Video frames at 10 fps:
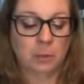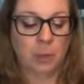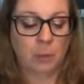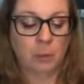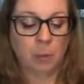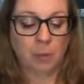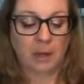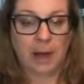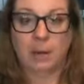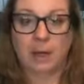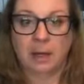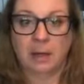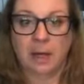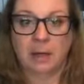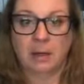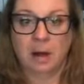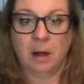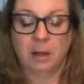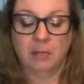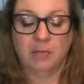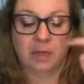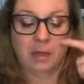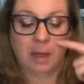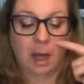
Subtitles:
roll it out and get all of the